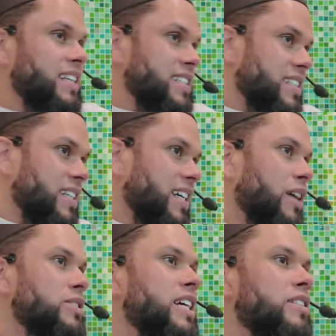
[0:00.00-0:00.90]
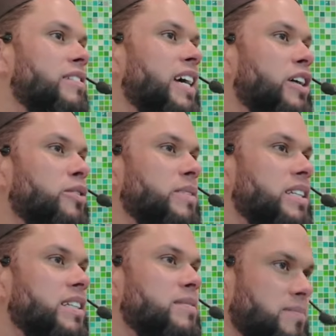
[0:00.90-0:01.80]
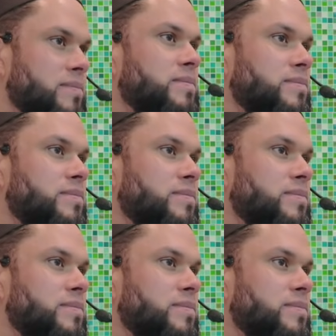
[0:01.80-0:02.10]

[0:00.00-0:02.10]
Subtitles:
is outside of the haram area.